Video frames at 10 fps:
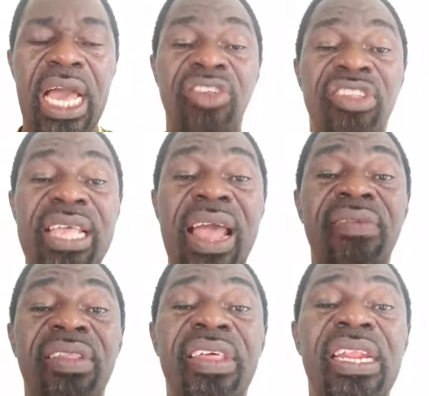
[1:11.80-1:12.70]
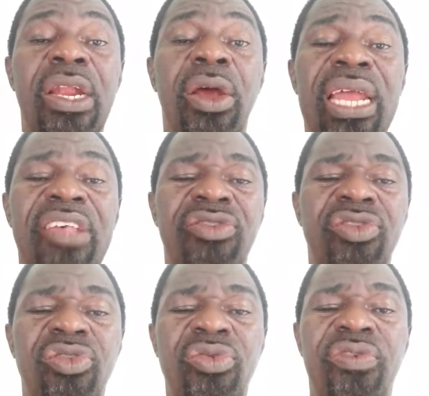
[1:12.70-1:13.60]
I see everything the Lord has to
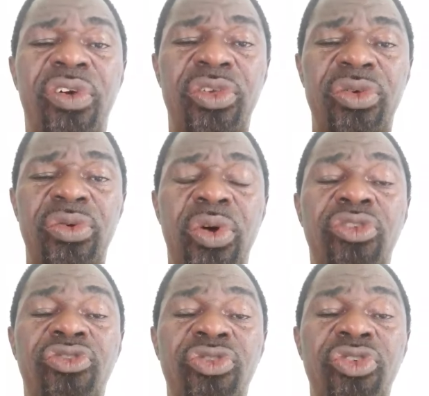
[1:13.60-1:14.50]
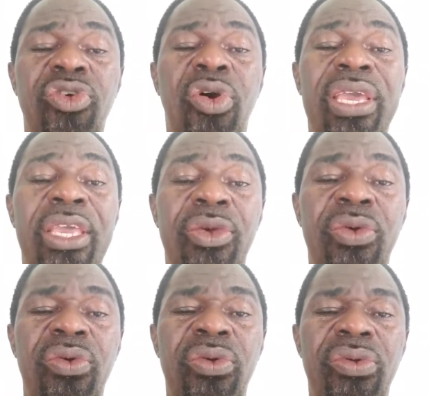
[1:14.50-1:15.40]
do for you, or through you, or in
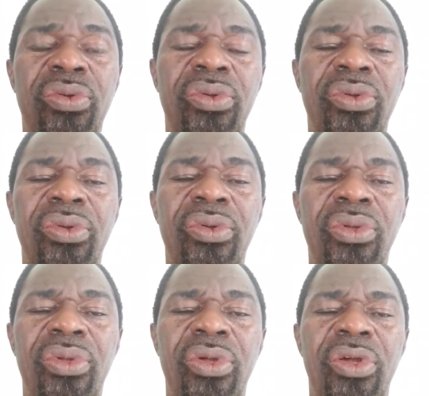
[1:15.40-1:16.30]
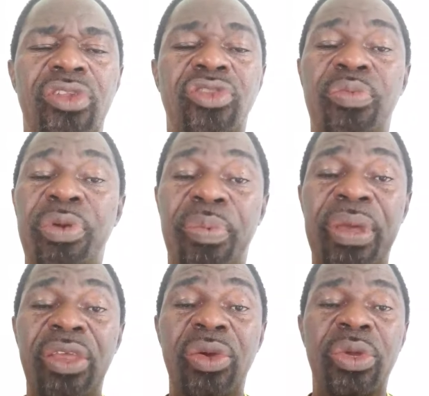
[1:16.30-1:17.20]
you, to
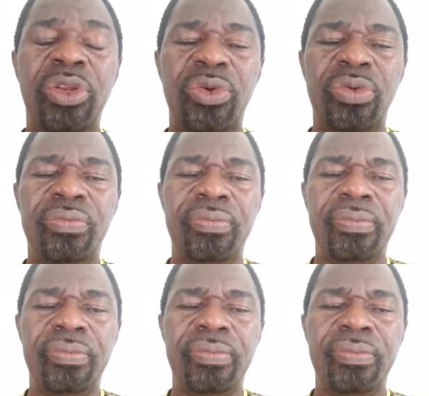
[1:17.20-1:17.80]
prepare you will do.